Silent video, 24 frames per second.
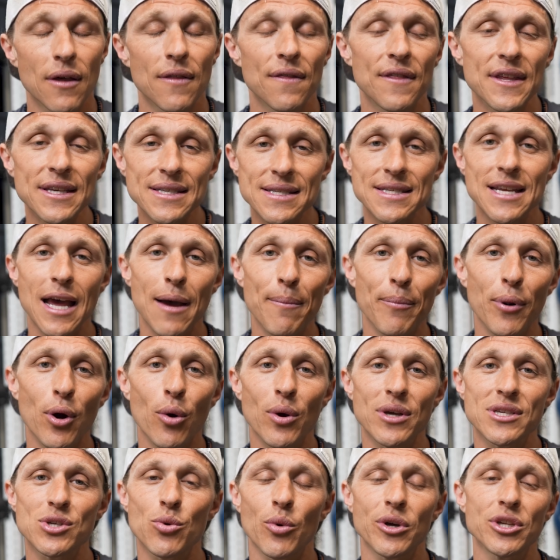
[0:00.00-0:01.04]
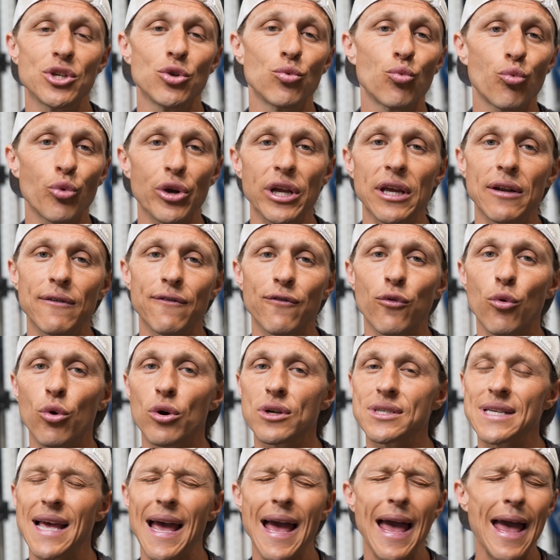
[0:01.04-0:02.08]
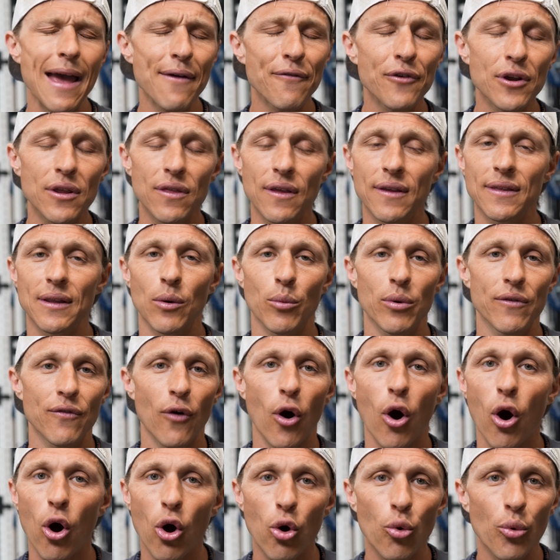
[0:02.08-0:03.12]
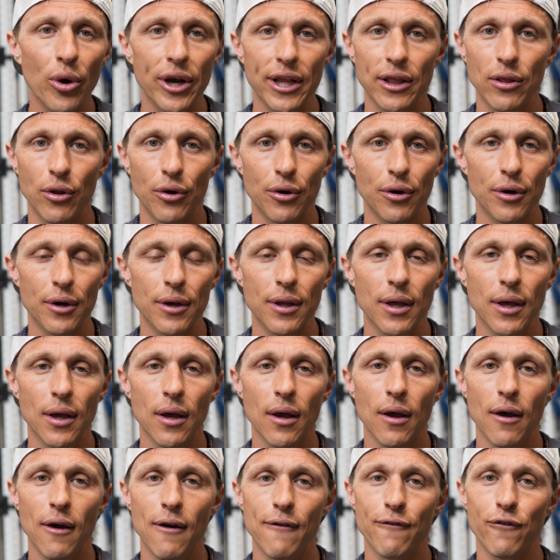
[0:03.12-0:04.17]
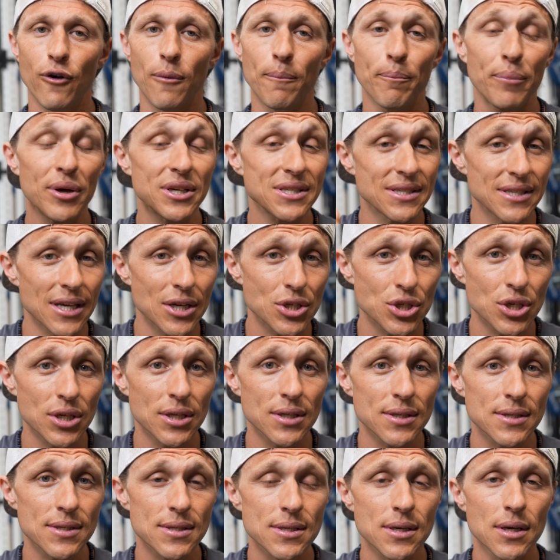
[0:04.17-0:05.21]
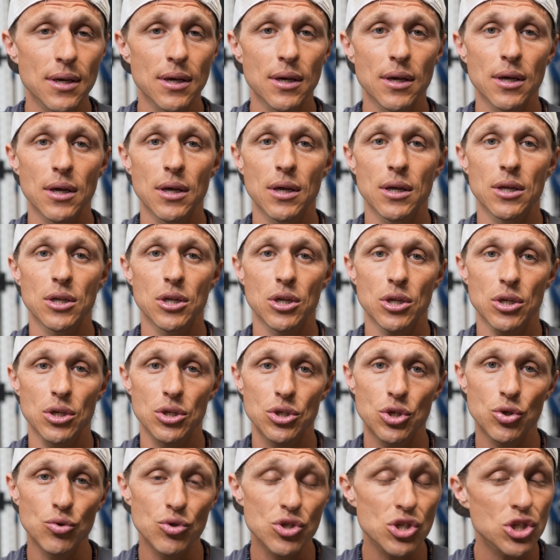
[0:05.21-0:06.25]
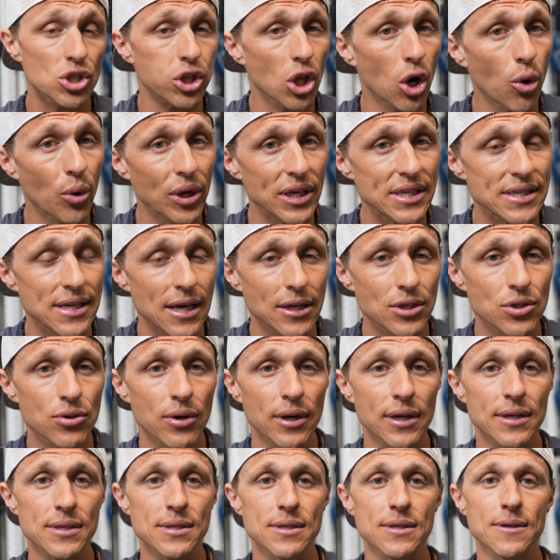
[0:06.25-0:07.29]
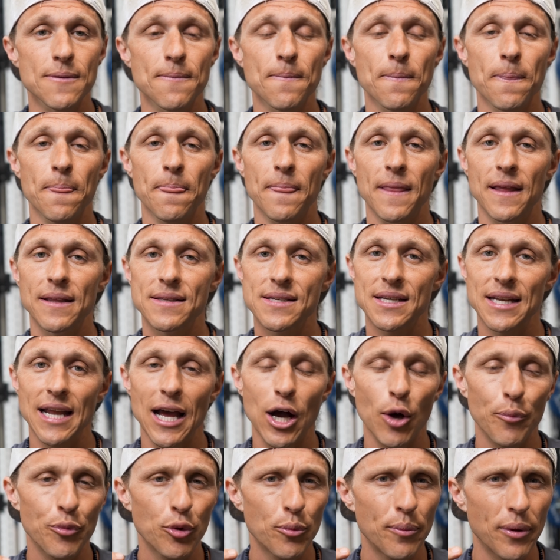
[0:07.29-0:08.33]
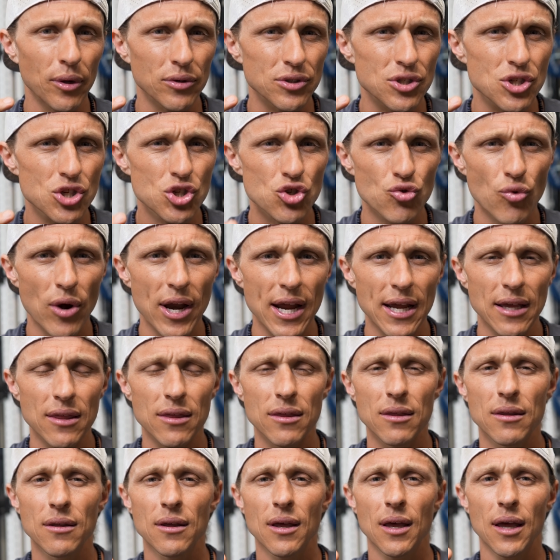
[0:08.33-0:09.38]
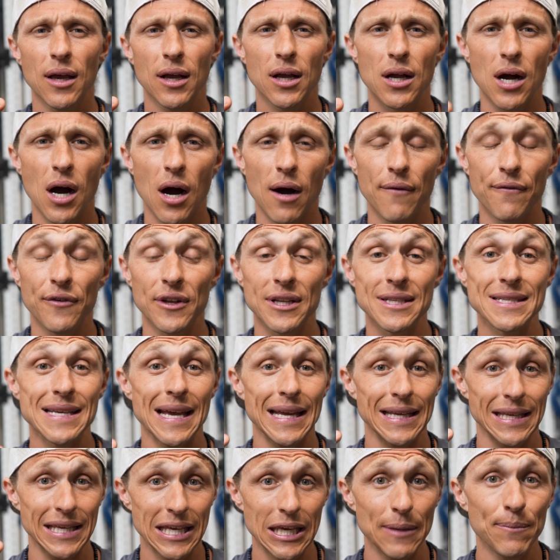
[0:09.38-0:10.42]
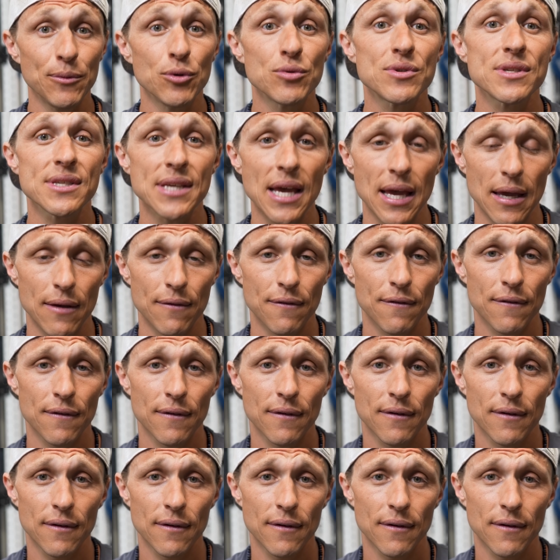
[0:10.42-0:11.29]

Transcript: This tempo is going to reinforce everything that we've already learned from positions to slow eccentrics. It's gonna help you build strength, confidence, and keep you safe.